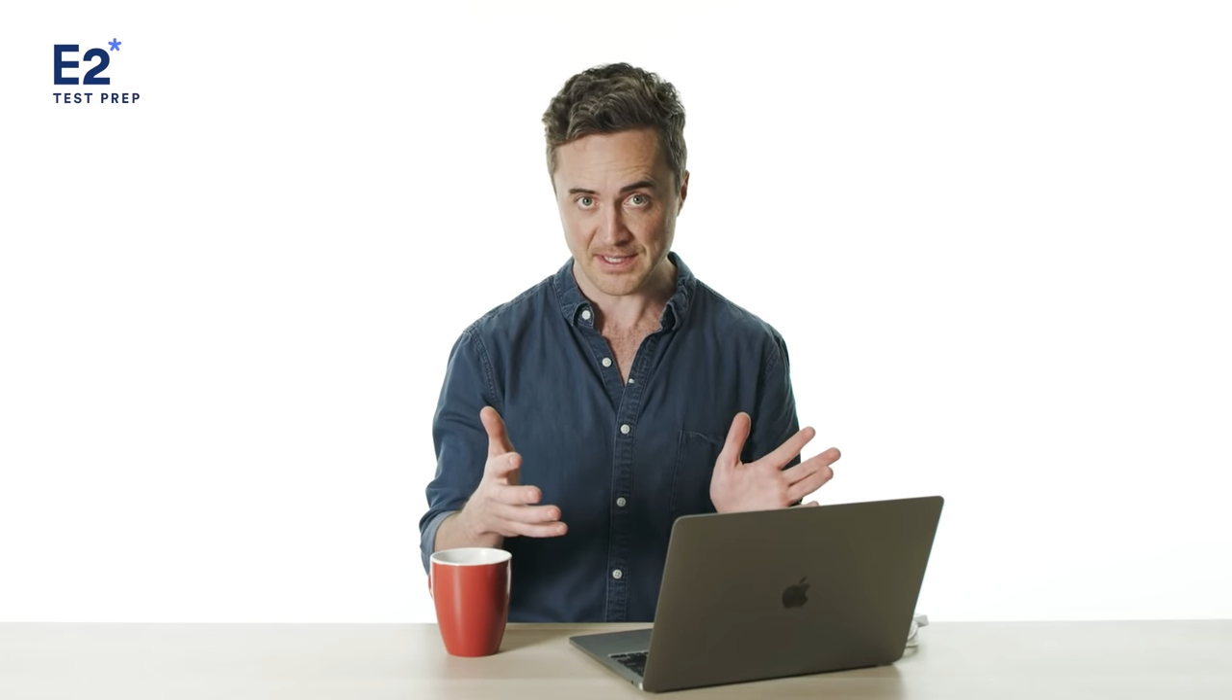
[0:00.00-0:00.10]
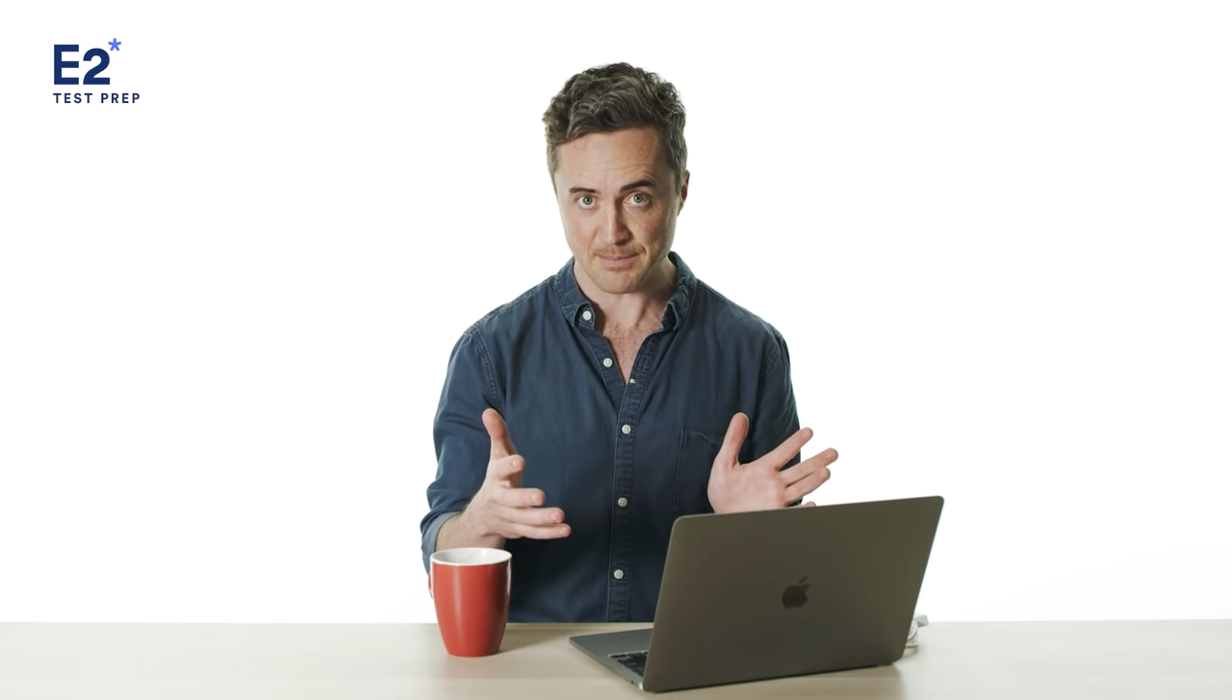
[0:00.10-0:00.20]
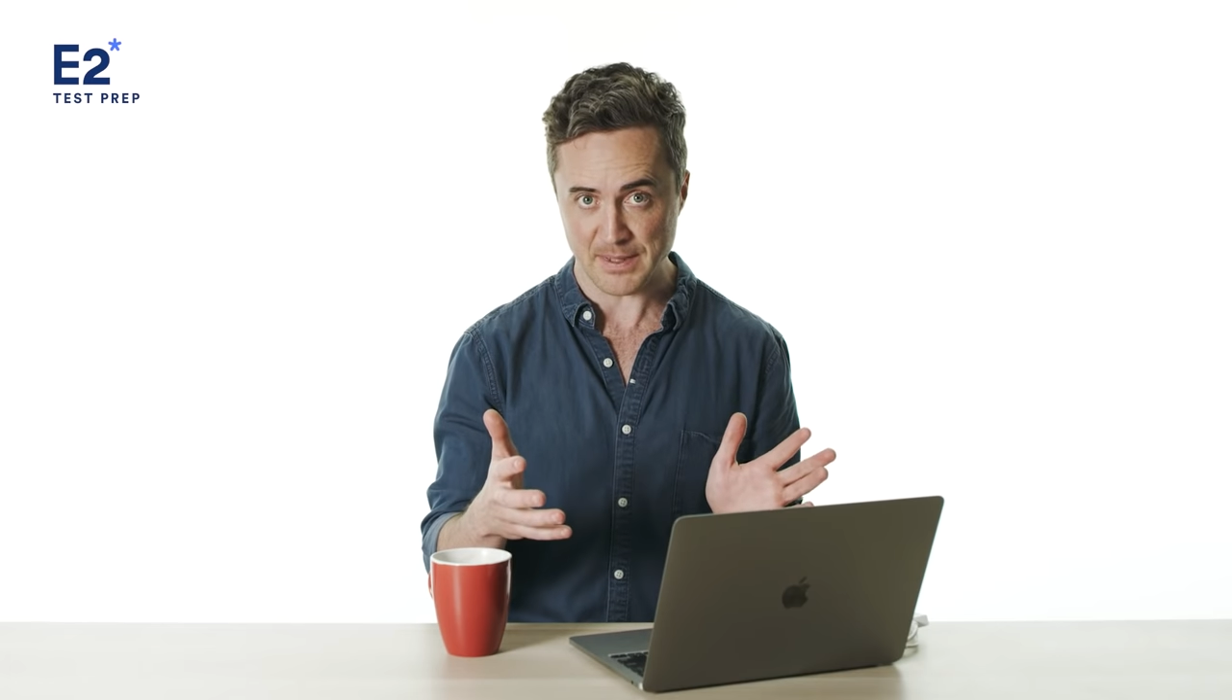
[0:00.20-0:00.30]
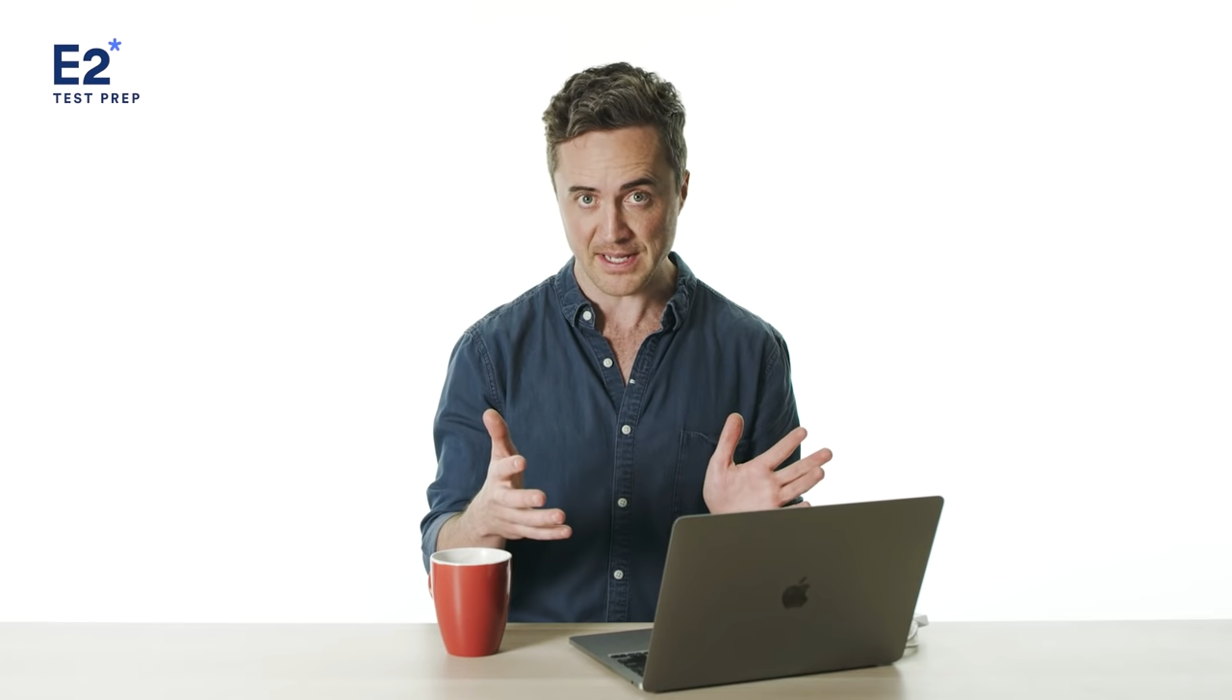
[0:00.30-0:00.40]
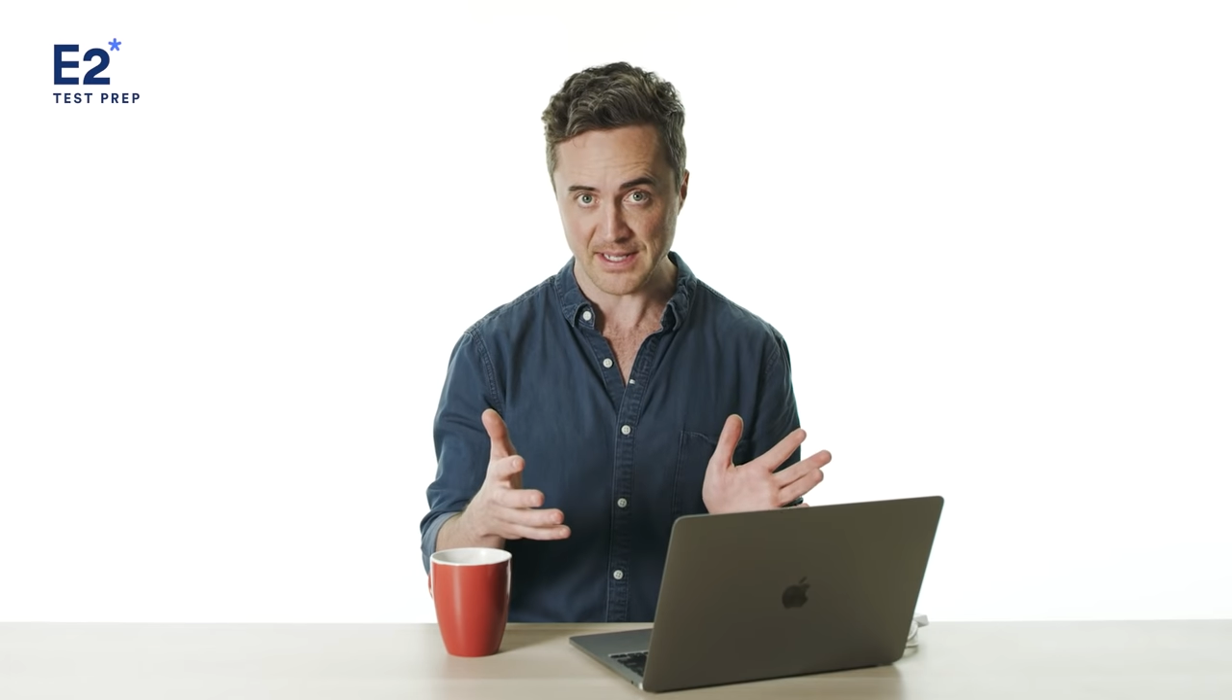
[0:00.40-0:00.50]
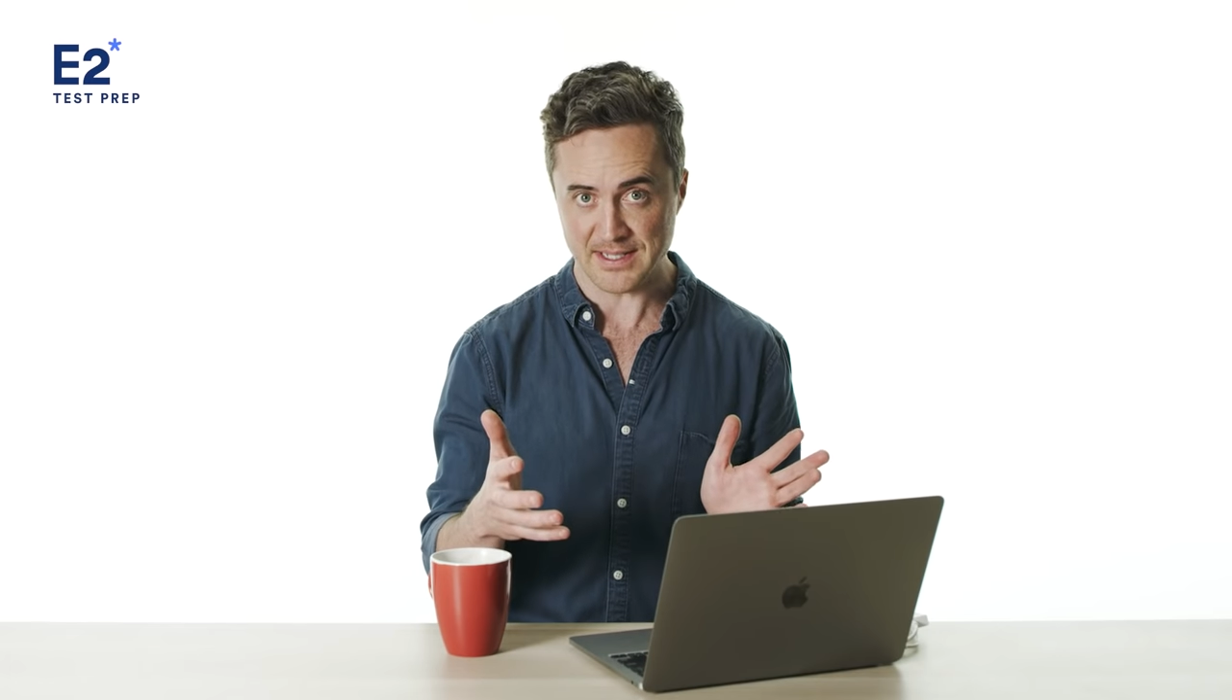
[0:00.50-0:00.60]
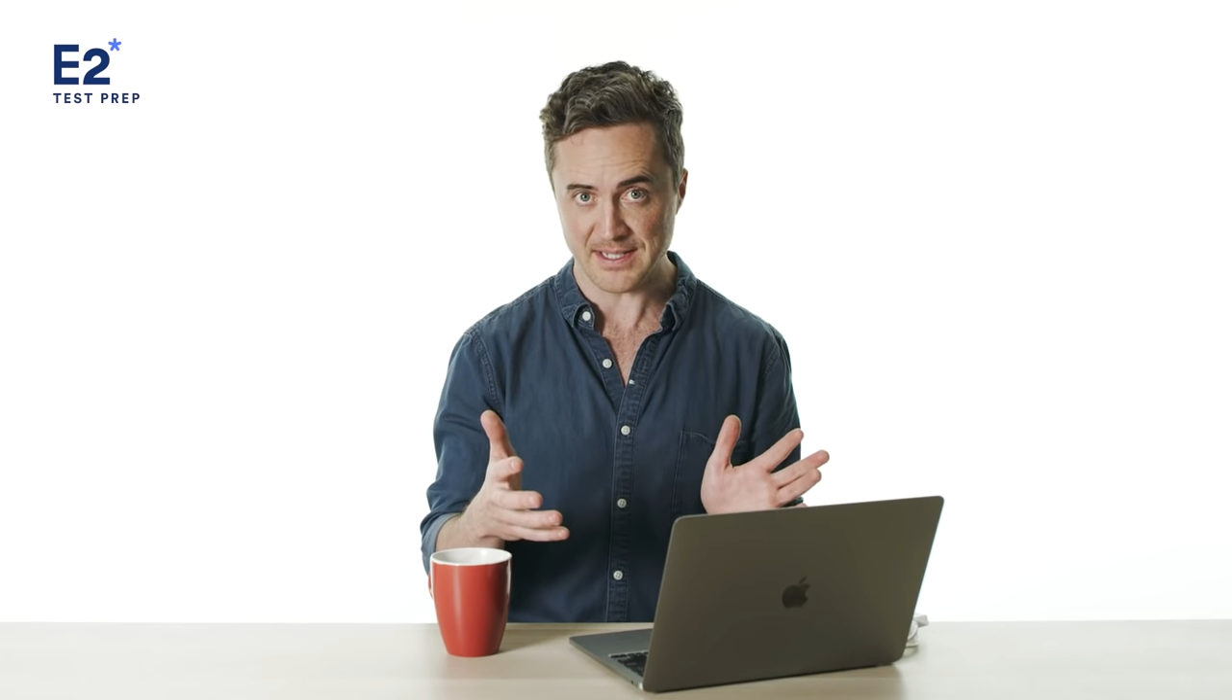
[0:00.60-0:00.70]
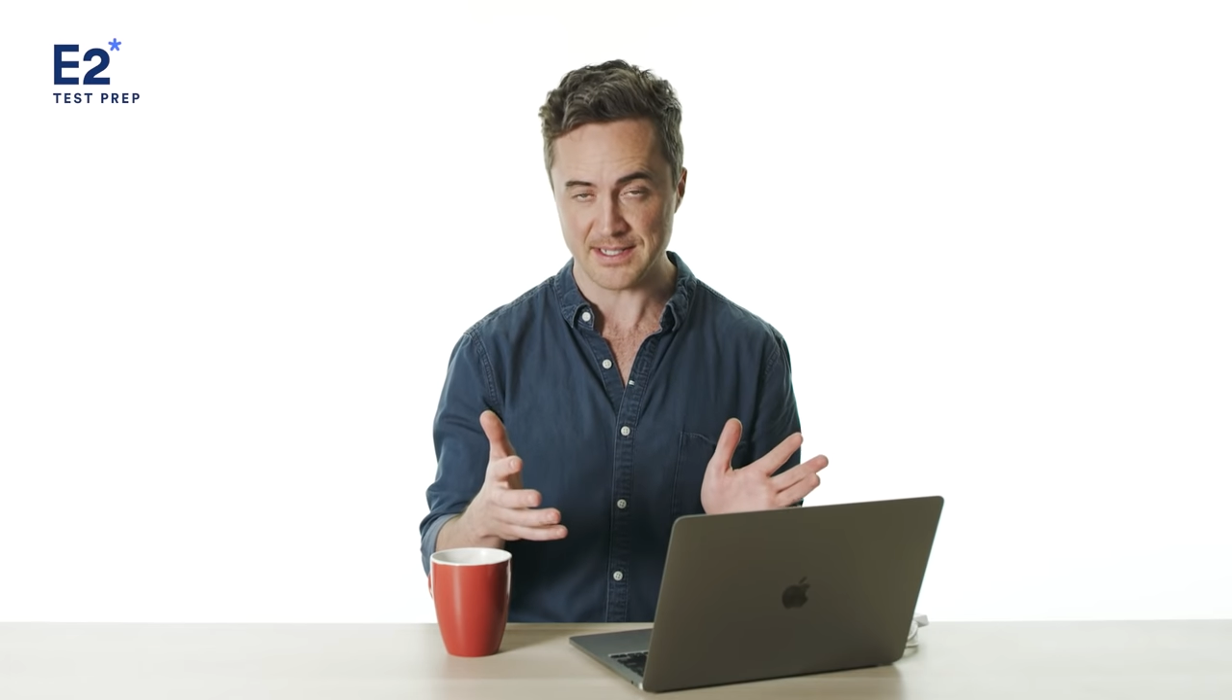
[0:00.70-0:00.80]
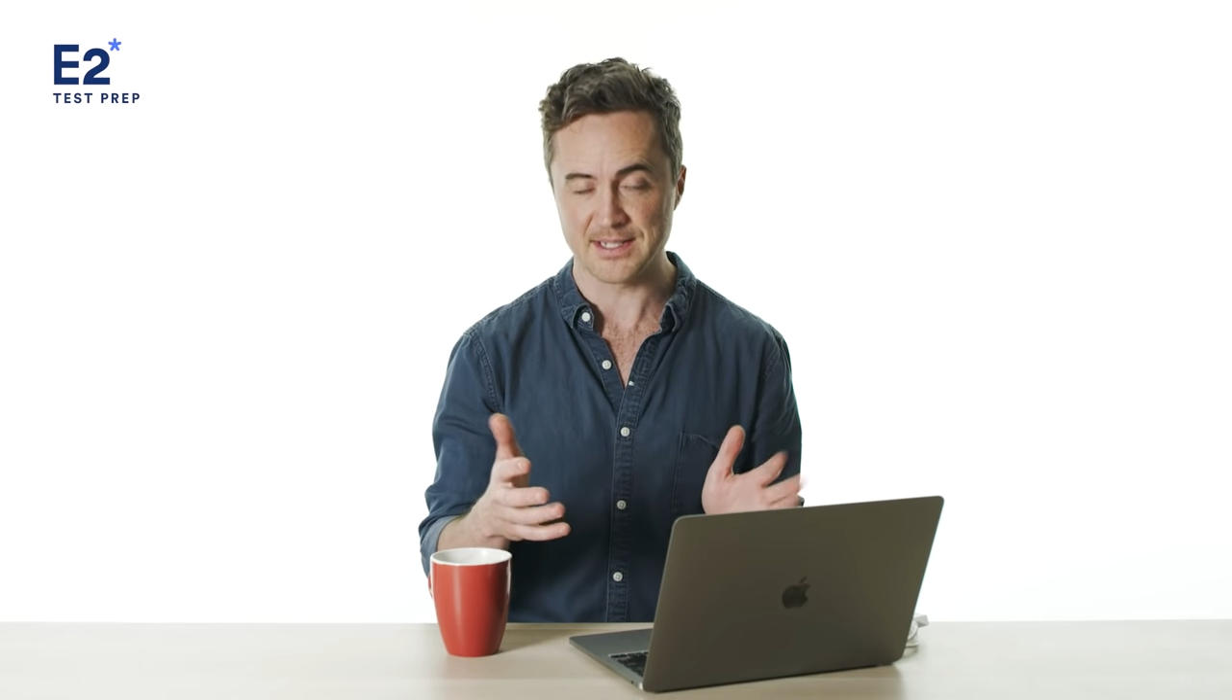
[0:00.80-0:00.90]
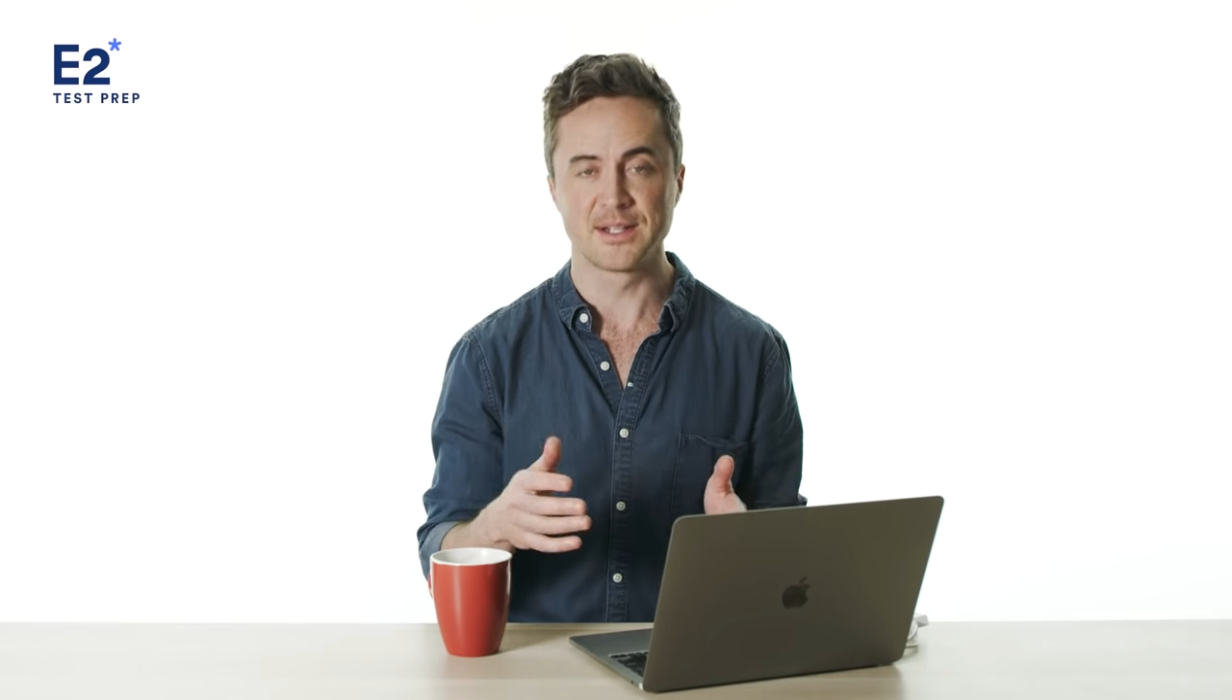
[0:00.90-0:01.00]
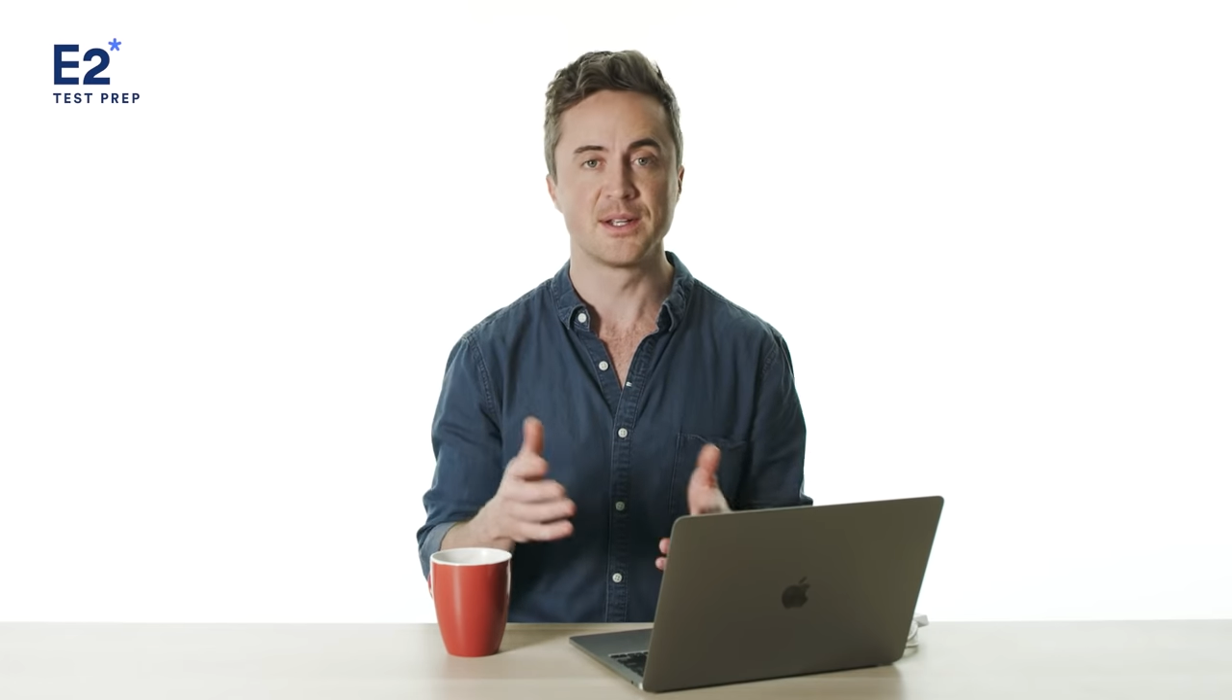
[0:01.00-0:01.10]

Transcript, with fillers: speaking test,